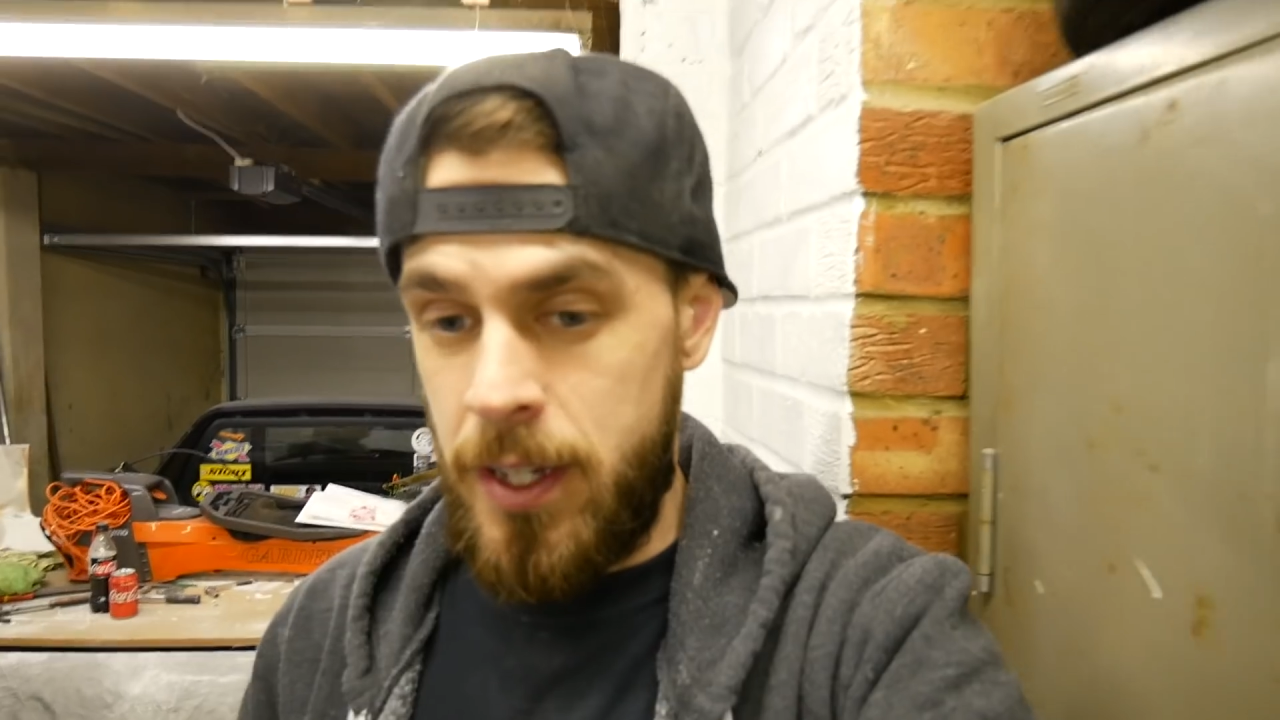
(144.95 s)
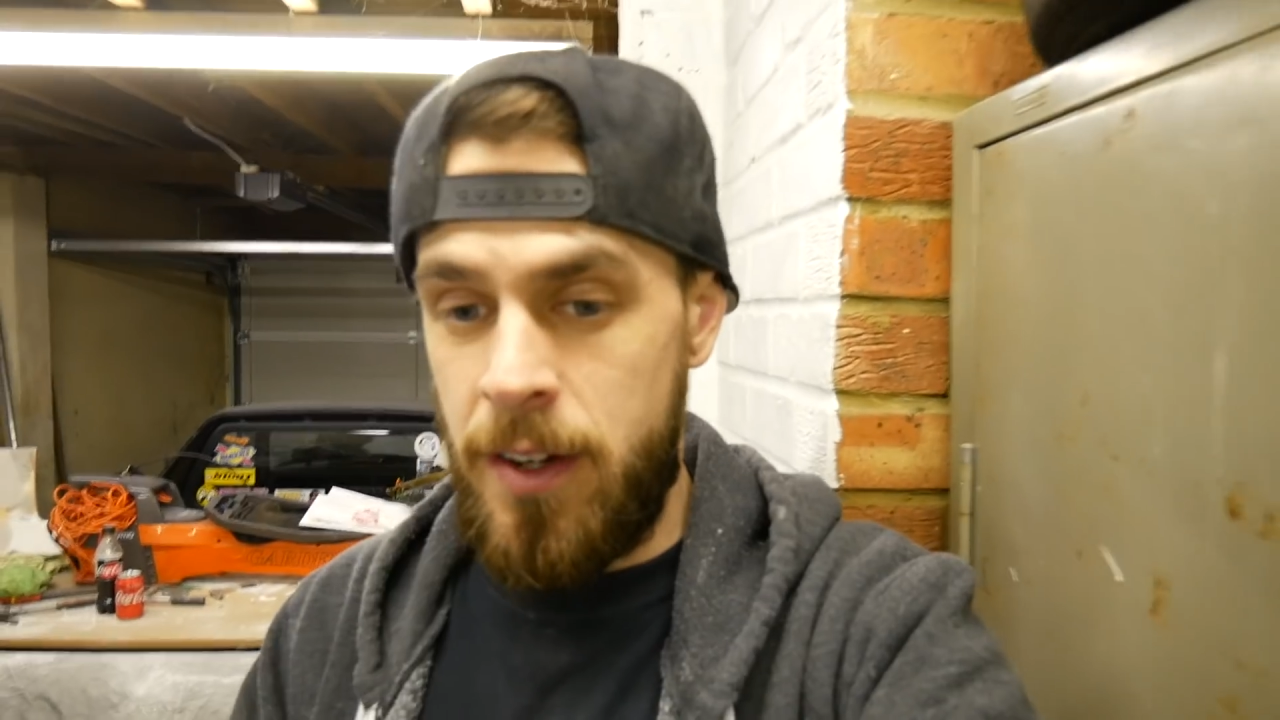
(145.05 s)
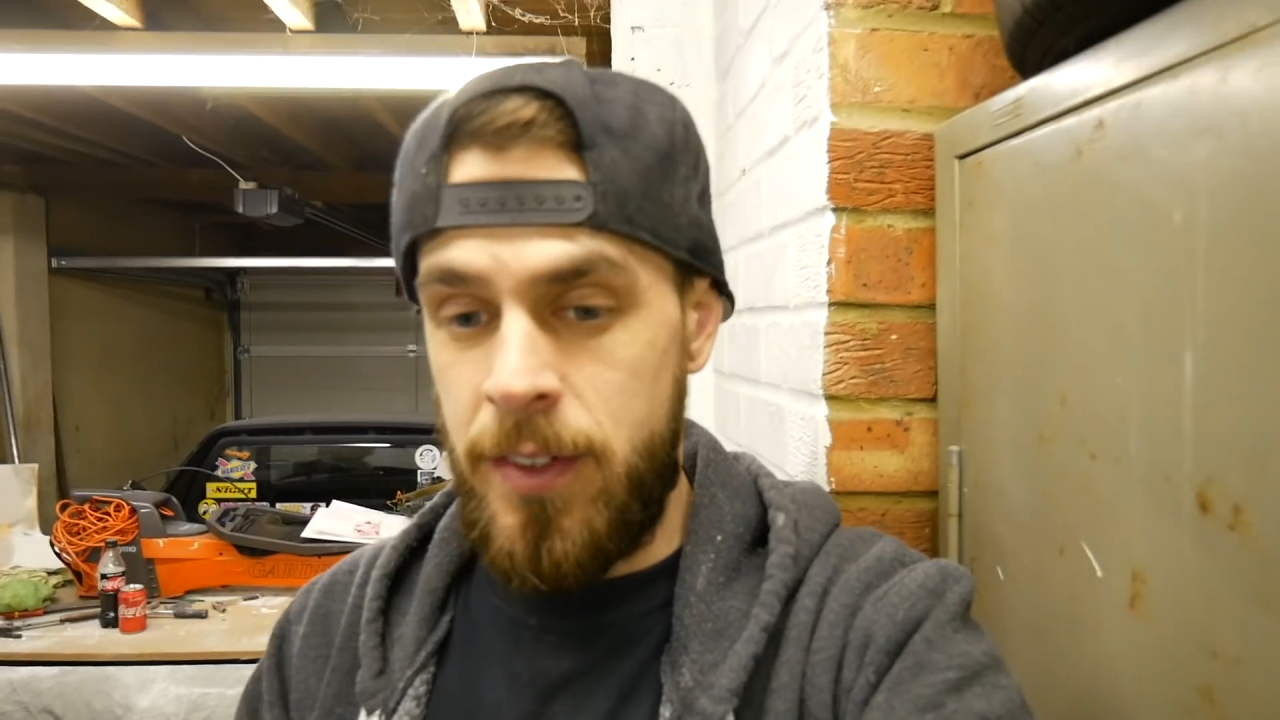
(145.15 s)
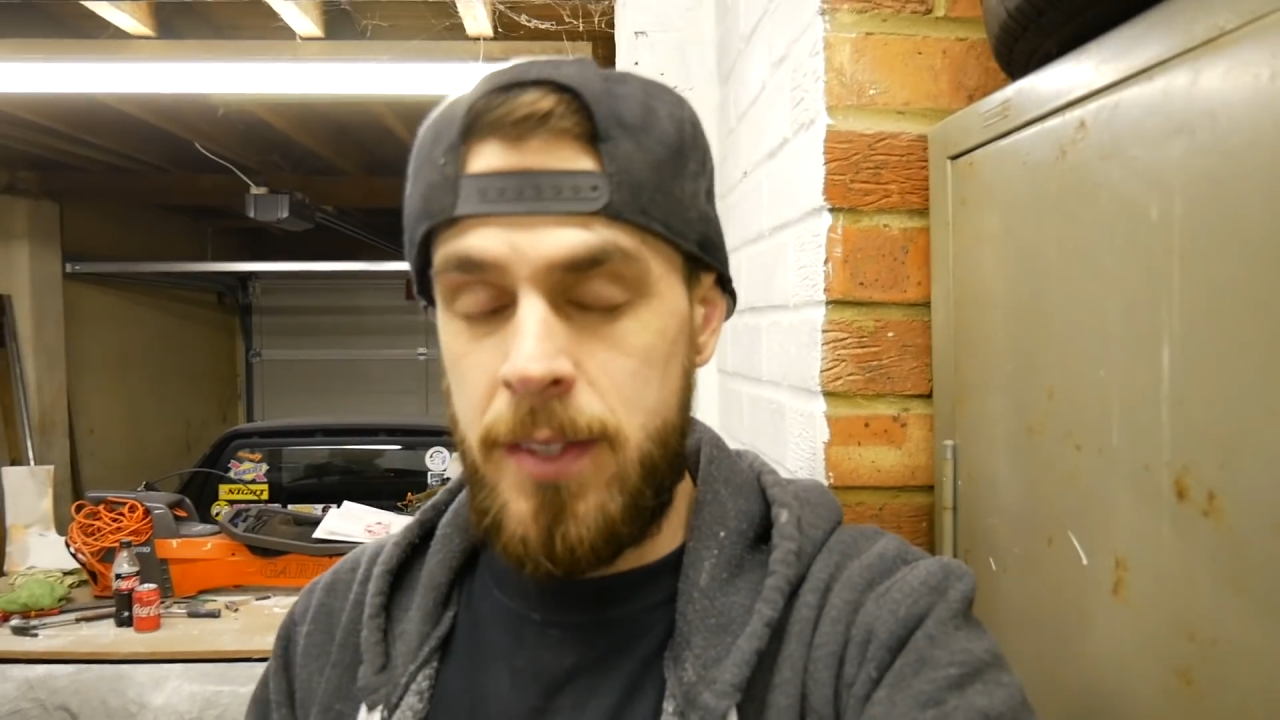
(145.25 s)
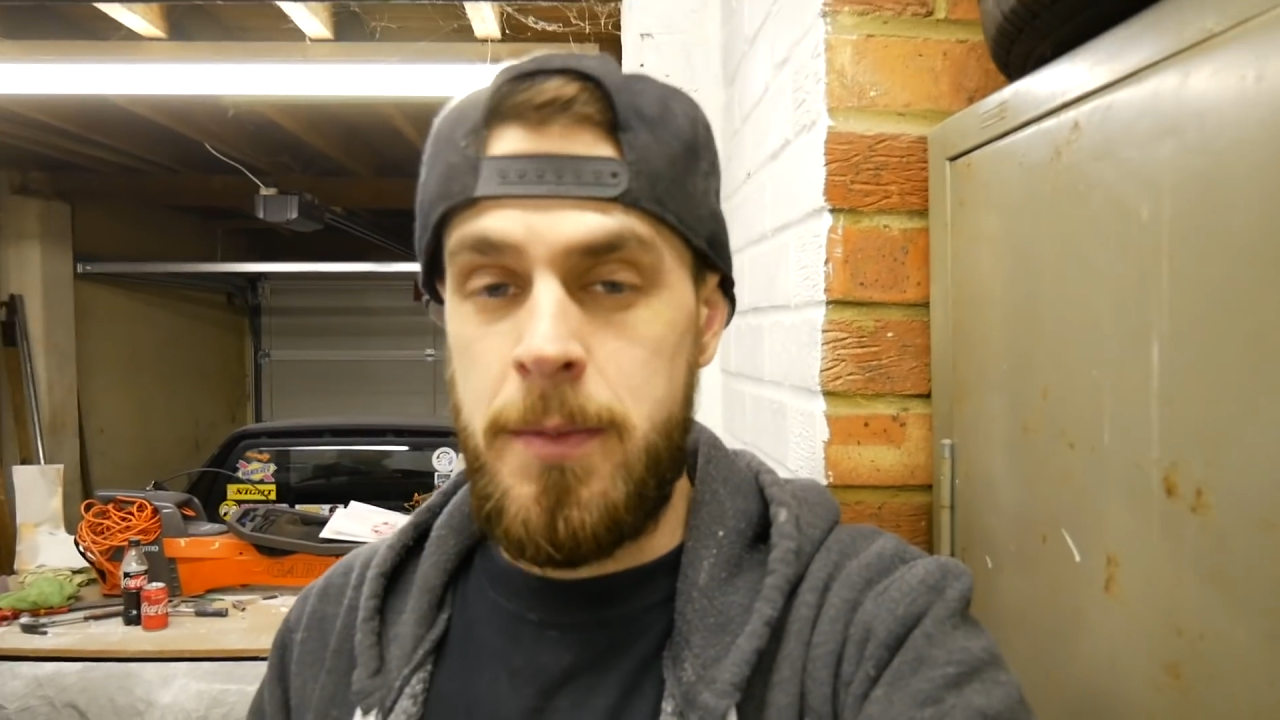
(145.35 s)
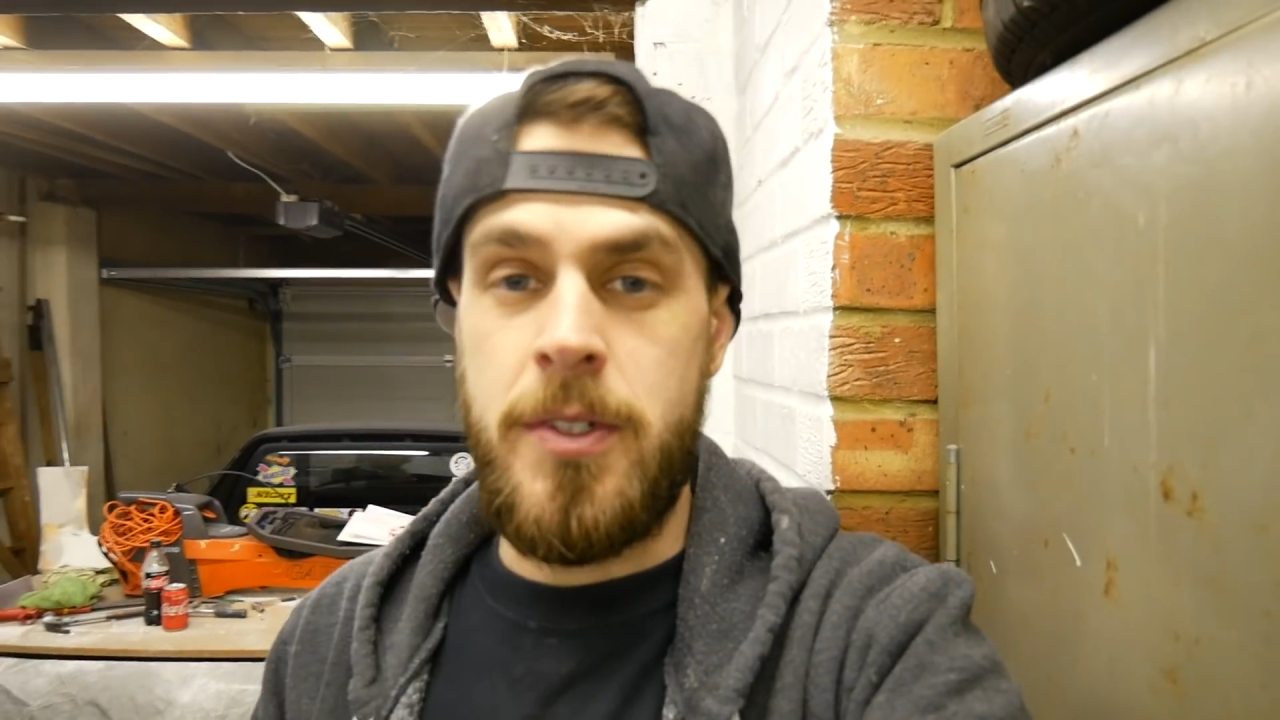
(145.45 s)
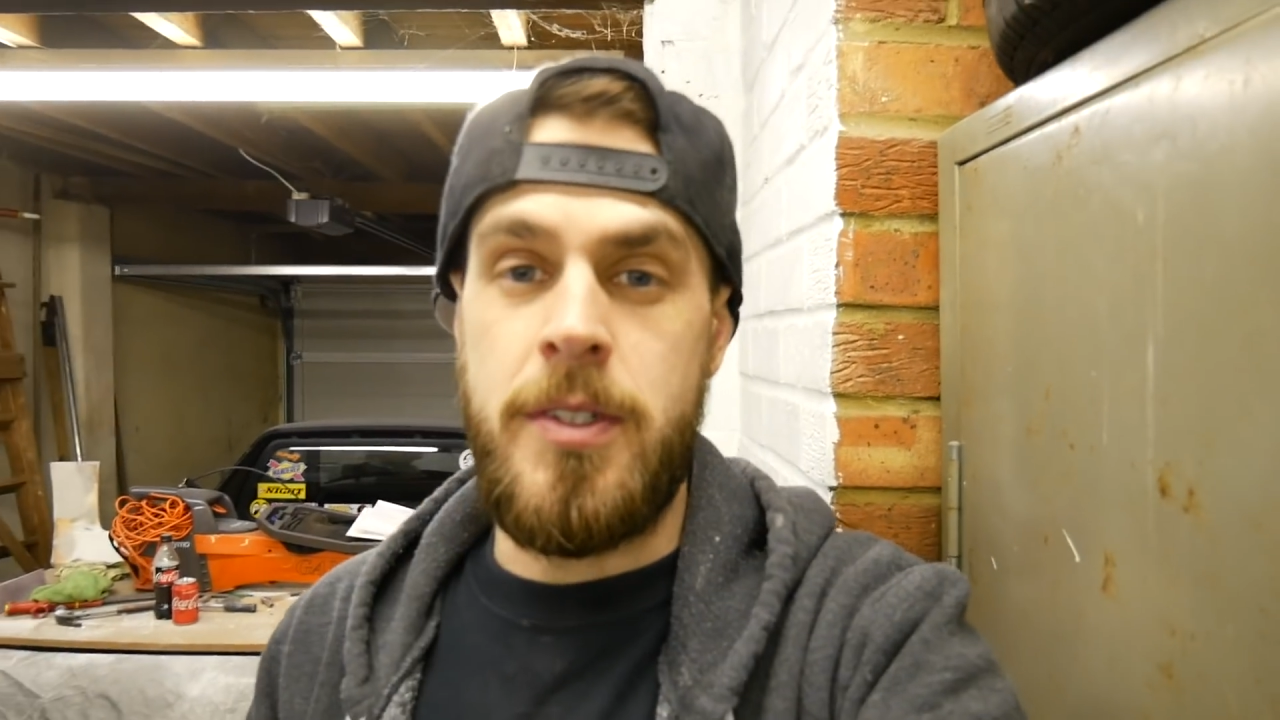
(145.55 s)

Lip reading: covering as much